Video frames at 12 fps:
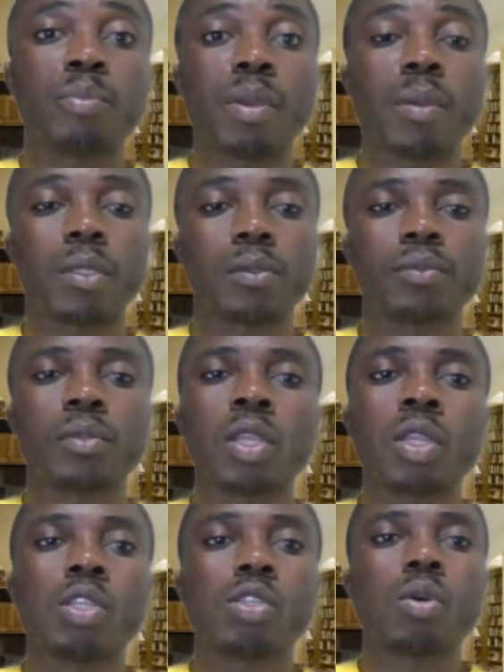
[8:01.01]
per month.
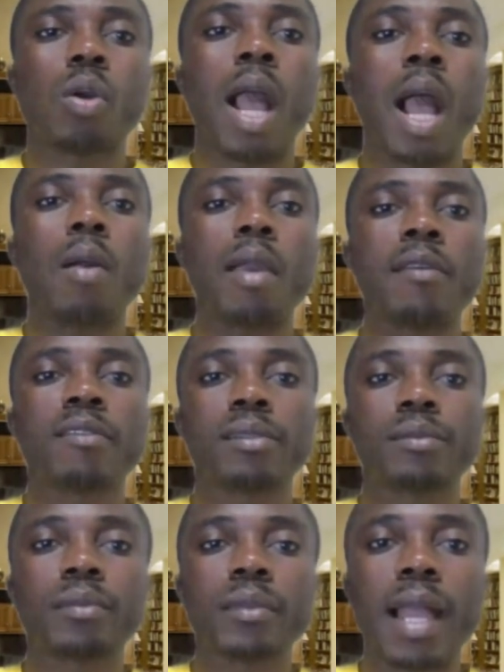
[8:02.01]
So,
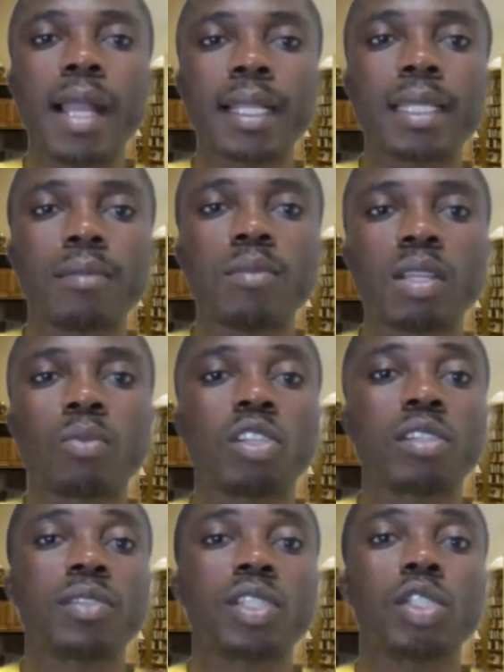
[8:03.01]
however, academic
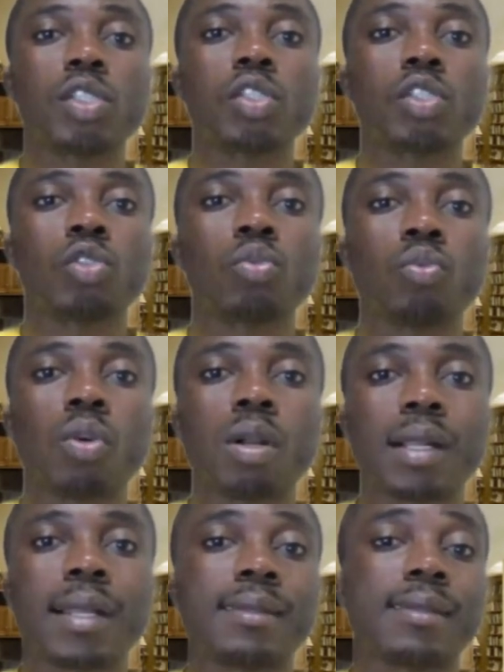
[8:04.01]
qualifications to
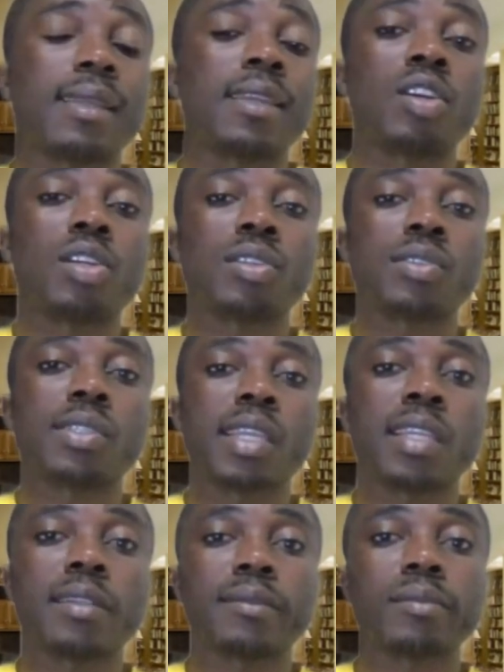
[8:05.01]
work as a nurse
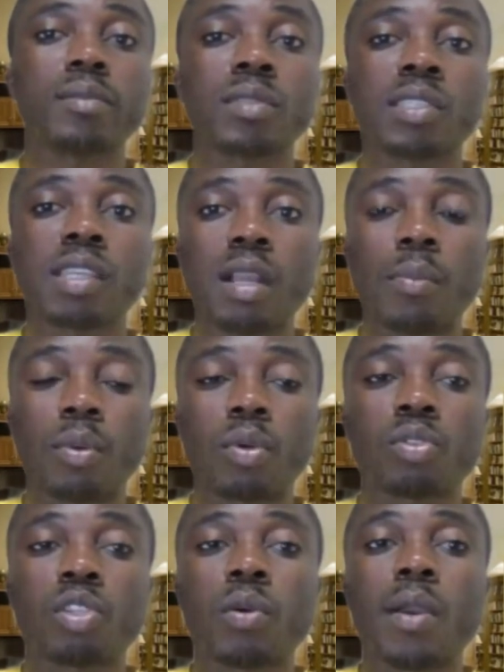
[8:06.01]
in
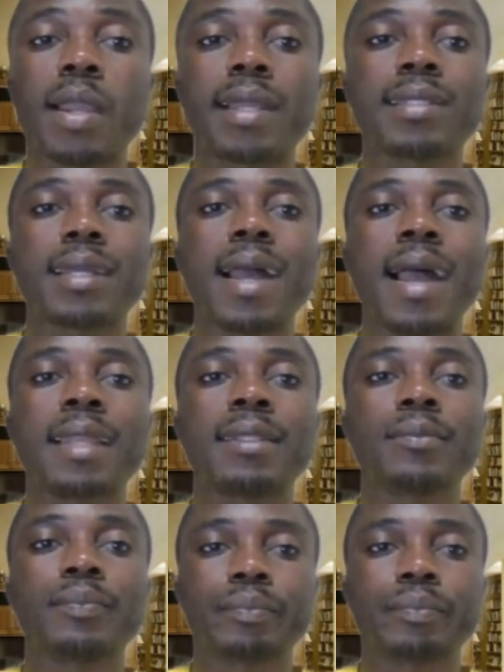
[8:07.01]
Singapore required an